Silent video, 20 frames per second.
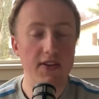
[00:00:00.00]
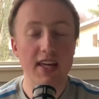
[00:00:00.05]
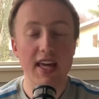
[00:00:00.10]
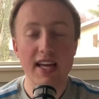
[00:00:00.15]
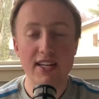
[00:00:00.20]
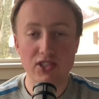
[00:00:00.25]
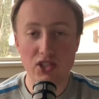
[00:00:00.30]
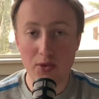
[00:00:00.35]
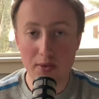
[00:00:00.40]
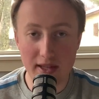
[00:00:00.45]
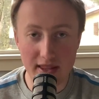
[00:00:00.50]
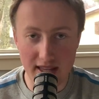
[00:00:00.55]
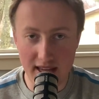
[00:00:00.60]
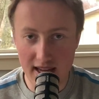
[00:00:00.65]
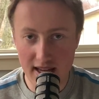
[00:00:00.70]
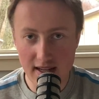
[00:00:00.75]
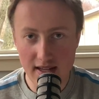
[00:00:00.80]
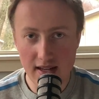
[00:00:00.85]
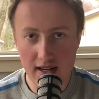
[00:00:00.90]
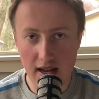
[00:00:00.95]
he can't do it
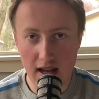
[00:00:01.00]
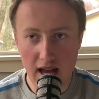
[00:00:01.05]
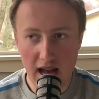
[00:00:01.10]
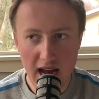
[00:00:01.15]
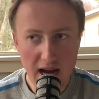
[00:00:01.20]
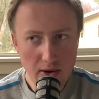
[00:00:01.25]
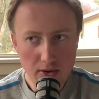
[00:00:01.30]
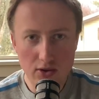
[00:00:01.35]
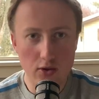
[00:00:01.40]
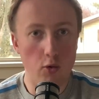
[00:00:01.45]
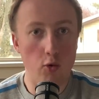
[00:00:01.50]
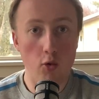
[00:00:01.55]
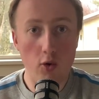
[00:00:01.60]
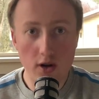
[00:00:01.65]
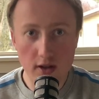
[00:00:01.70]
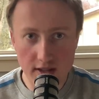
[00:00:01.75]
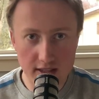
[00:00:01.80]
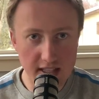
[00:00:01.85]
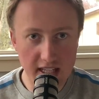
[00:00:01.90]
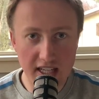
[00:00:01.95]
then, how in the
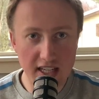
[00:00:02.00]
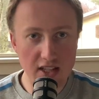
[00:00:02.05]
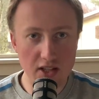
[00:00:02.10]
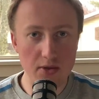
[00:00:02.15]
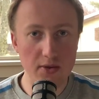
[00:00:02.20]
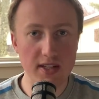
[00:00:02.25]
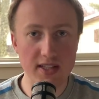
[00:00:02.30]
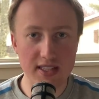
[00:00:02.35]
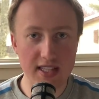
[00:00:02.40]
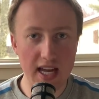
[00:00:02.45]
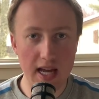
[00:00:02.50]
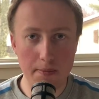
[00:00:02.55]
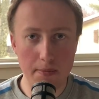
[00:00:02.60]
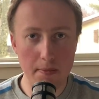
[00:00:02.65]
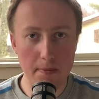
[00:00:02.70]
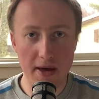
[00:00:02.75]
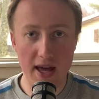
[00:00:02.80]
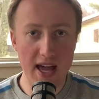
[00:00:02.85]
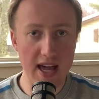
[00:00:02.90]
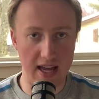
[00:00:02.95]
world is he going to do it in Tampa
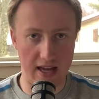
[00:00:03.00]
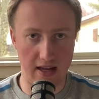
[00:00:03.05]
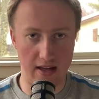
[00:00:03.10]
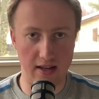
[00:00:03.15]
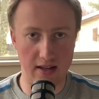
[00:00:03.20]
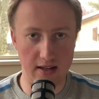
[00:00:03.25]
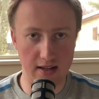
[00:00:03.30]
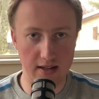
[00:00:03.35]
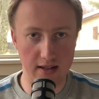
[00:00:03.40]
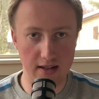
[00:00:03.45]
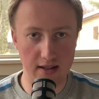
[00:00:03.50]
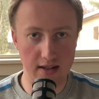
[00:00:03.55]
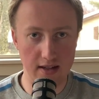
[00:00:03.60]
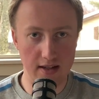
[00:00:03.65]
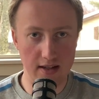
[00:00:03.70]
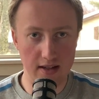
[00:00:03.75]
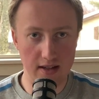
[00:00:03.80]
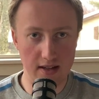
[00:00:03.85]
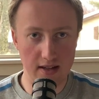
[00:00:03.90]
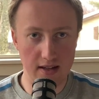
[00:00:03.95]
Bay?
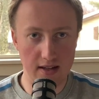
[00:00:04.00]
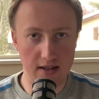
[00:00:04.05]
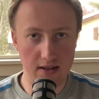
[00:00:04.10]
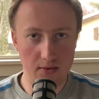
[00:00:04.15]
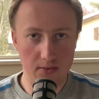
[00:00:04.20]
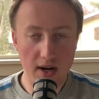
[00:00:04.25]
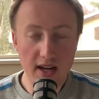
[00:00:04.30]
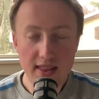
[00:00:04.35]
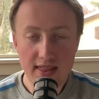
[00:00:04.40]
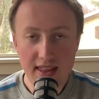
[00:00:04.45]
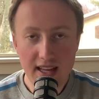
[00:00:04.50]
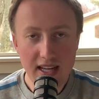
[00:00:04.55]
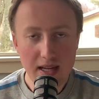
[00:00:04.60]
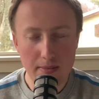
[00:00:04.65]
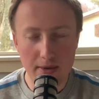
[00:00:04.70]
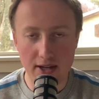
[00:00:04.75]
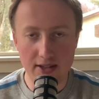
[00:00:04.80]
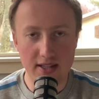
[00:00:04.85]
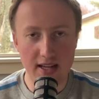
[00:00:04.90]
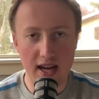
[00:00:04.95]
right? Think
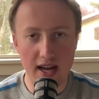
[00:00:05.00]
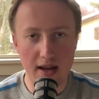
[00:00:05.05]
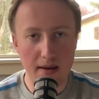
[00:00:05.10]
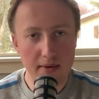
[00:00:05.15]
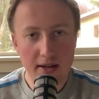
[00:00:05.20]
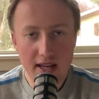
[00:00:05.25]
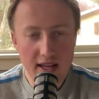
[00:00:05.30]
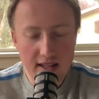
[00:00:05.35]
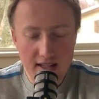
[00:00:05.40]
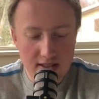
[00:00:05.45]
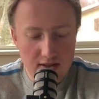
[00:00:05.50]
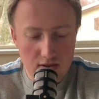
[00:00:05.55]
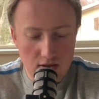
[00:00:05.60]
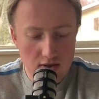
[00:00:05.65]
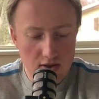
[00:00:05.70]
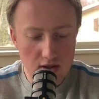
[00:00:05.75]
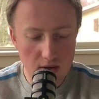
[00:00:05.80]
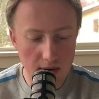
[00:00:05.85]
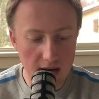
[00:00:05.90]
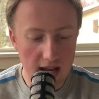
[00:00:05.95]
about that. I mean, it's
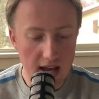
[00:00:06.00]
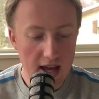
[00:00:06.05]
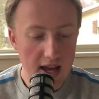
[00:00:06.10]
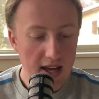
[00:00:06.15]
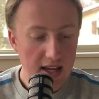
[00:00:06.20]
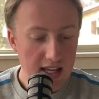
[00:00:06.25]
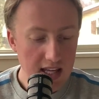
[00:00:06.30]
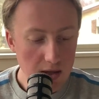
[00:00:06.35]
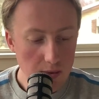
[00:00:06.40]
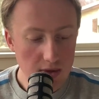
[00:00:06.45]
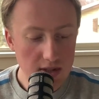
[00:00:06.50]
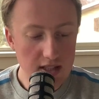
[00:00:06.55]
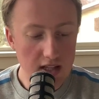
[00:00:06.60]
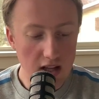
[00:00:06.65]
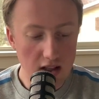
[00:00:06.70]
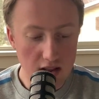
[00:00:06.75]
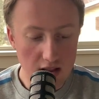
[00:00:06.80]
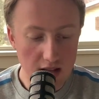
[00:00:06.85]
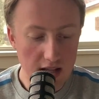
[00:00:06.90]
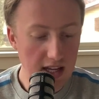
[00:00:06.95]
just no way. He was
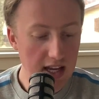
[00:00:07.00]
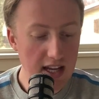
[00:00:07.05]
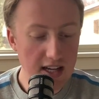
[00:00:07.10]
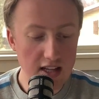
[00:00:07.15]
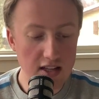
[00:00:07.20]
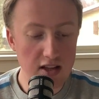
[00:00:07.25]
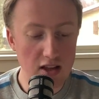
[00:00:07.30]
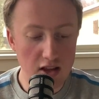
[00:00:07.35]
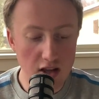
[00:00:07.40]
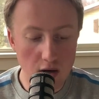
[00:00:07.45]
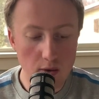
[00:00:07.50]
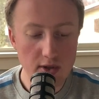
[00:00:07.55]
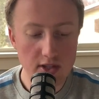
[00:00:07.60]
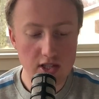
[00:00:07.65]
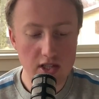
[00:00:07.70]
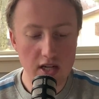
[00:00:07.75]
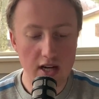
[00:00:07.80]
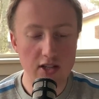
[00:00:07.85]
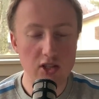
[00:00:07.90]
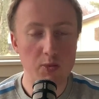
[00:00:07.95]
he had his
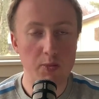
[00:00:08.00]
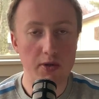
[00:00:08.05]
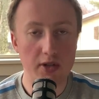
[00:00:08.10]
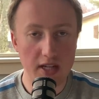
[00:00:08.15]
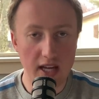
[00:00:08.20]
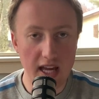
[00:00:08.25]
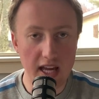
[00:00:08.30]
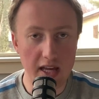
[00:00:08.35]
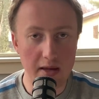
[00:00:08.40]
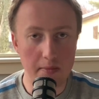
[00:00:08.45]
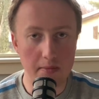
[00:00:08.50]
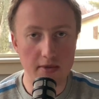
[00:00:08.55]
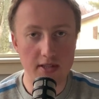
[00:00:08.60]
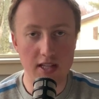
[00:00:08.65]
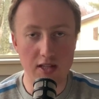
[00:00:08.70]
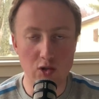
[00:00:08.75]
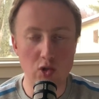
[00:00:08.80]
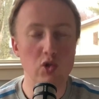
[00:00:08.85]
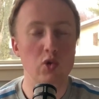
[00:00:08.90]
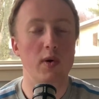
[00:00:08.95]
lowest yards per game
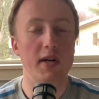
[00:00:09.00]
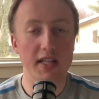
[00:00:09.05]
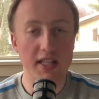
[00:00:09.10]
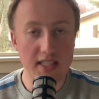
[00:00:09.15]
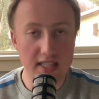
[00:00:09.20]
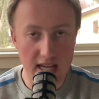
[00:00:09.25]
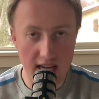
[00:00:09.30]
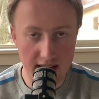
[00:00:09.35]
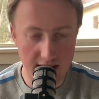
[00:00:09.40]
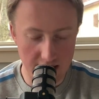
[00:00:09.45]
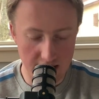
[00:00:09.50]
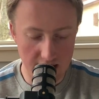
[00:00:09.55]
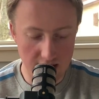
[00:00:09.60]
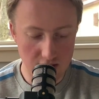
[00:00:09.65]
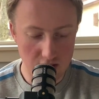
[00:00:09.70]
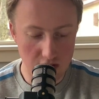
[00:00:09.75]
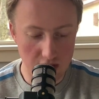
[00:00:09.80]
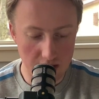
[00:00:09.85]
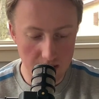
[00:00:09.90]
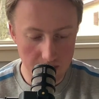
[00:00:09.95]
since 2010
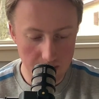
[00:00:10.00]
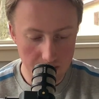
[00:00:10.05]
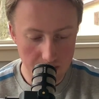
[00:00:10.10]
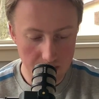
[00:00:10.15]
last year.